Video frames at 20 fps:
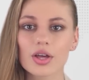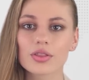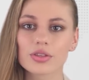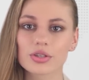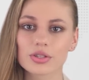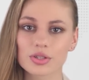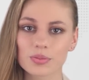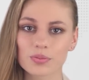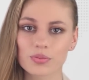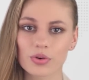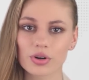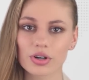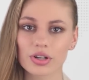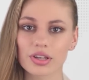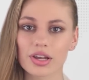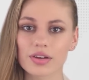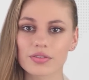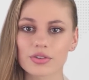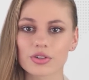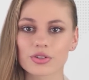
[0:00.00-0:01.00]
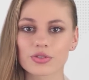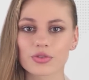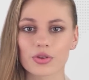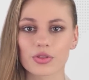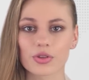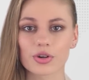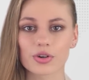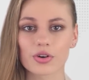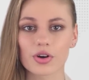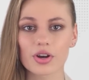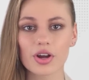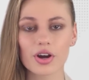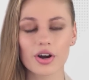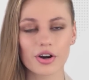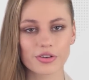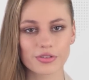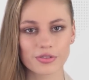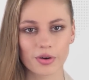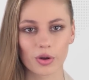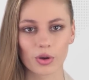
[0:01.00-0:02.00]
The support levels for the krona
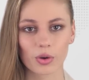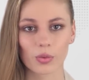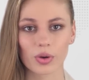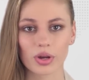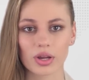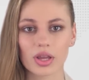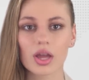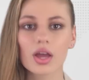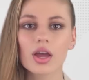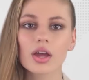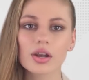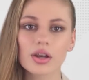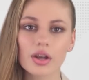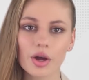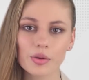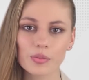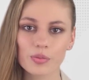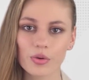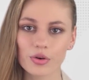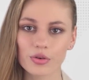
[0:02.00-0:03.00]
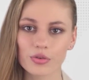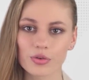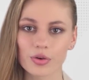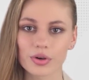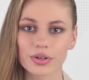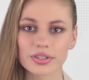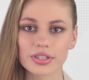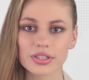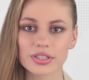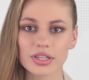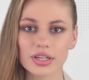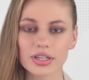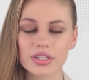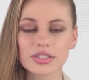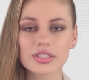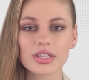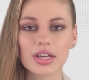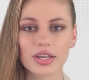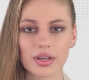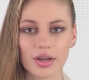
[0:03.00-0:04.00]
are following
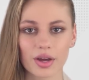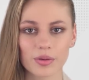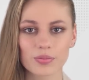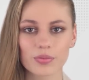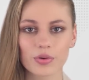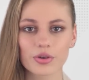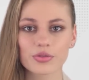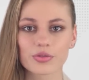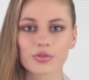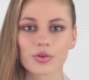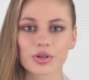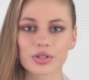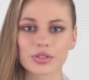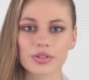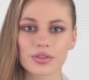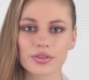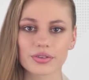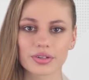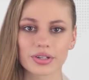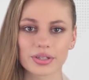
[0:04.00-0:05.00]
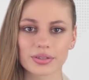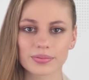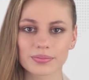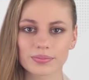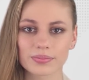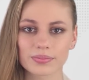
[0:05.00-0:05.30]
9.46 and 9.43.